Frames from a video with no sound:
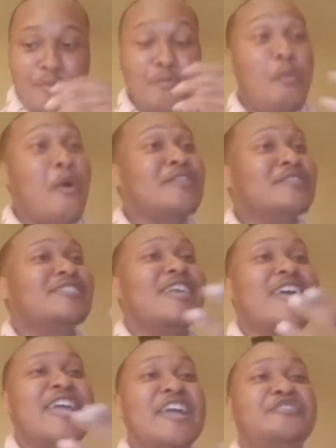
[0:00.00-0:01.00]

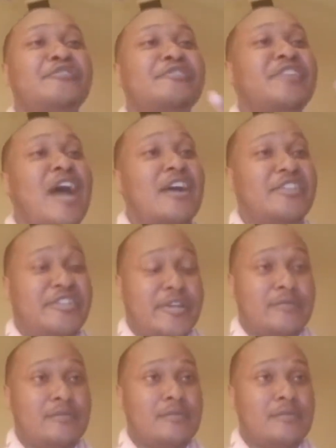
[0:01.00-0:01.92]
the introduction,